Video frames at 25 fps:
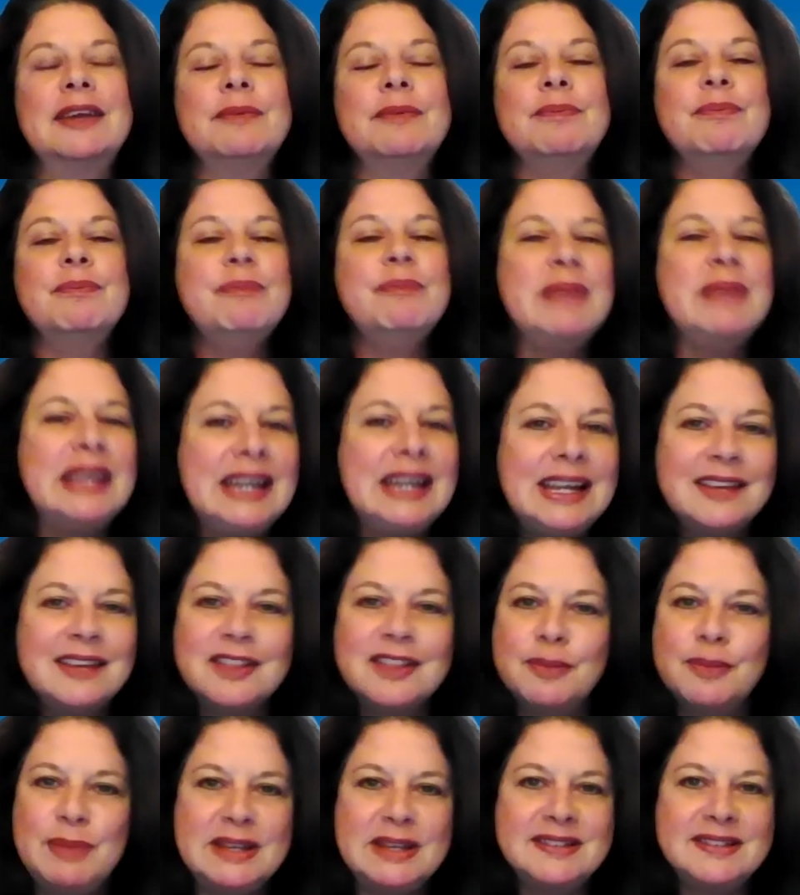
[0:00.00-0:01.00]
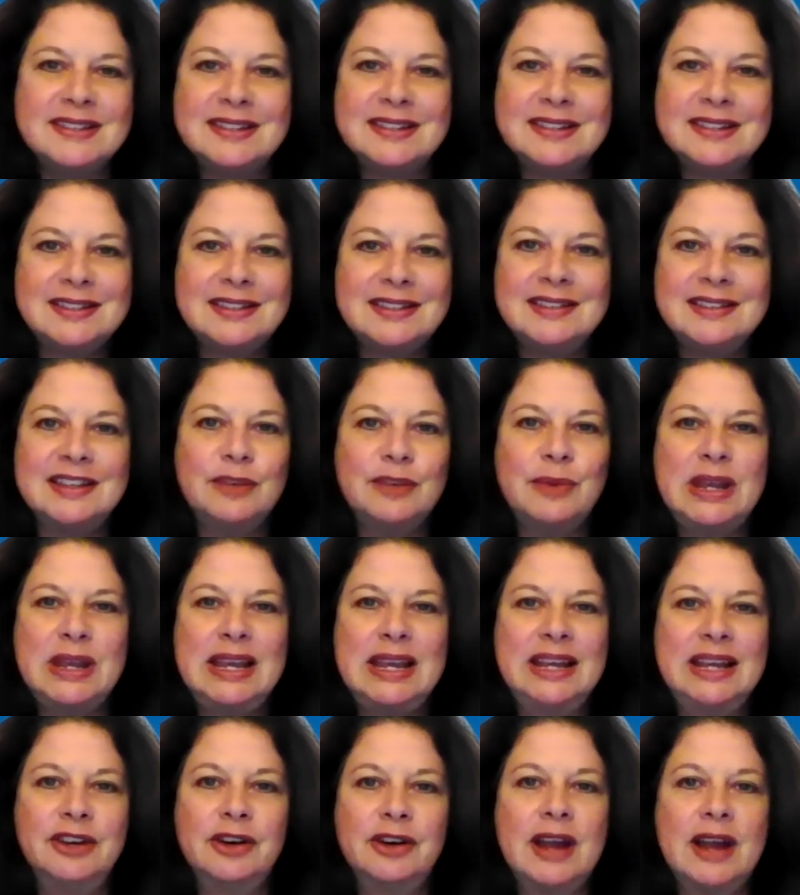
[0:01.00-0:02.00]
many of the businesses that we
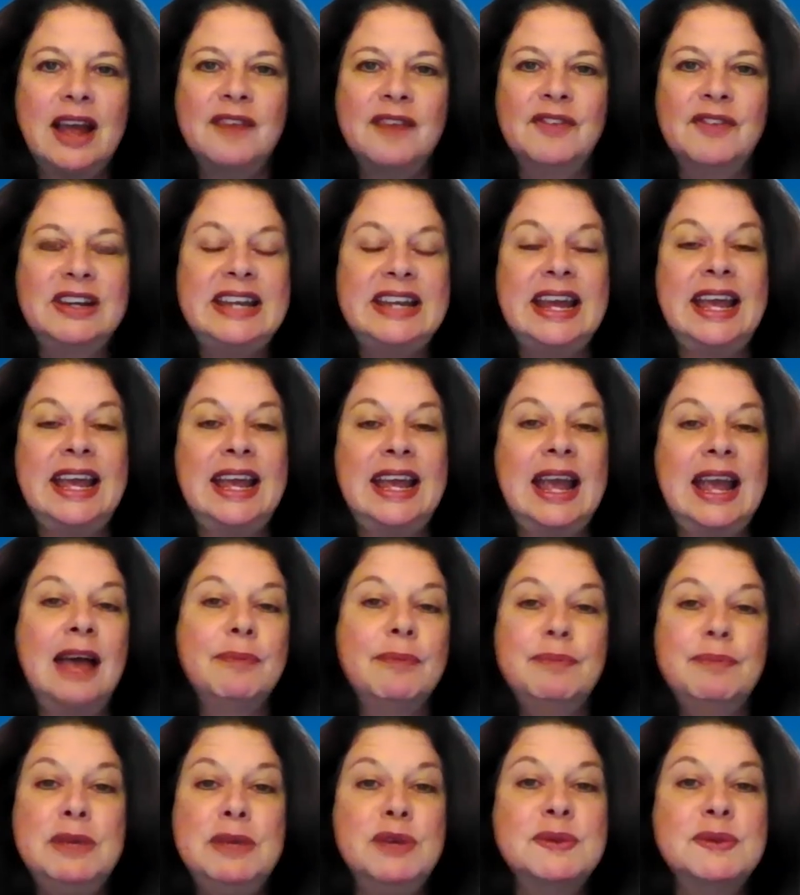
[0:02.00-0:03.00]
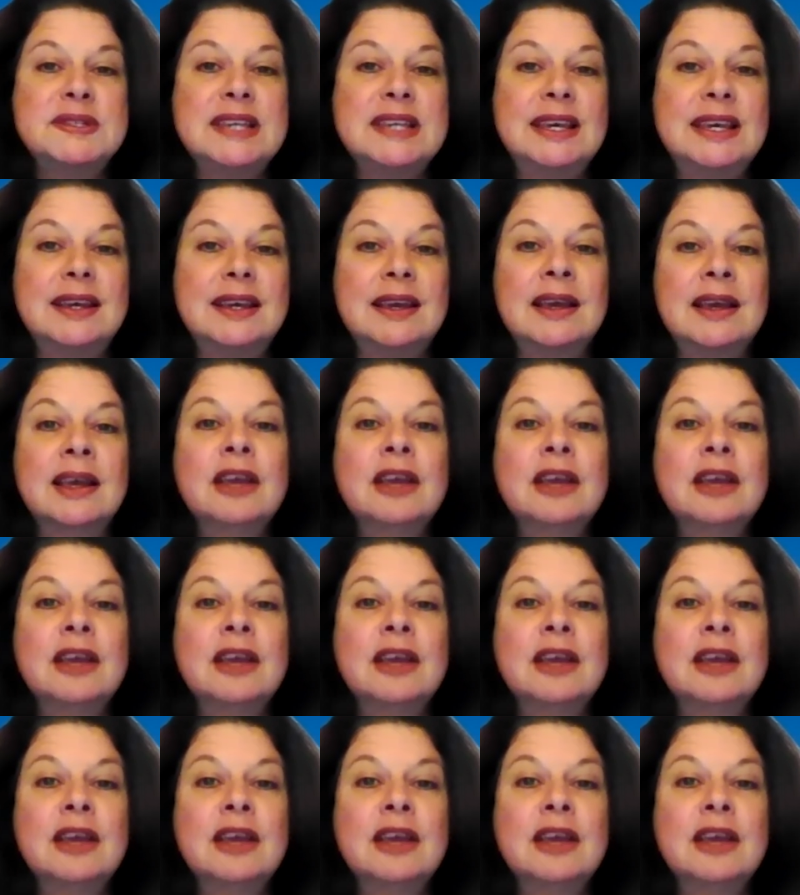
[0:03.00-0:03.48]
enter every day have music